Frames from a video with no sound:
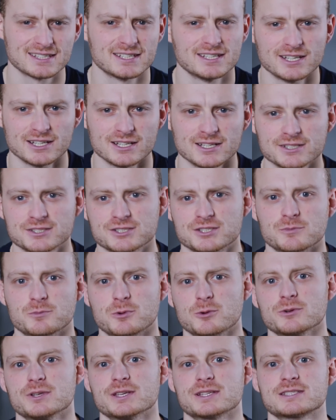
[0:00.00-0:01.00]
the urge to
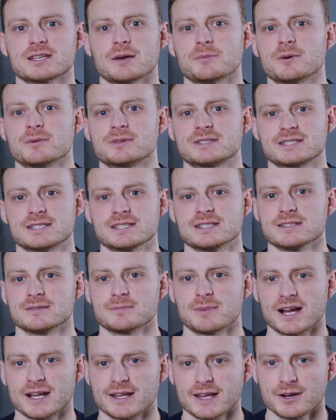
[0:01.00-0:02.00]
pull your summer steed
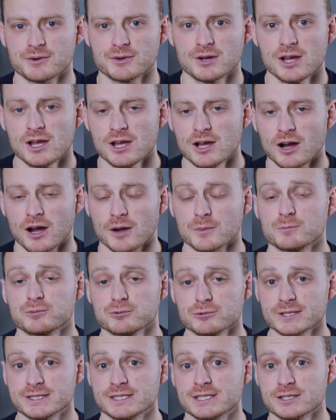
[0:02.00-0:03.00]
back out, I'm
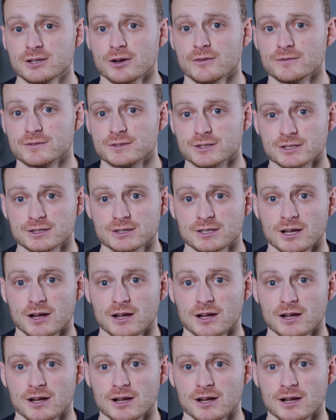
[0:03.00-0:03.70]
pretty confident that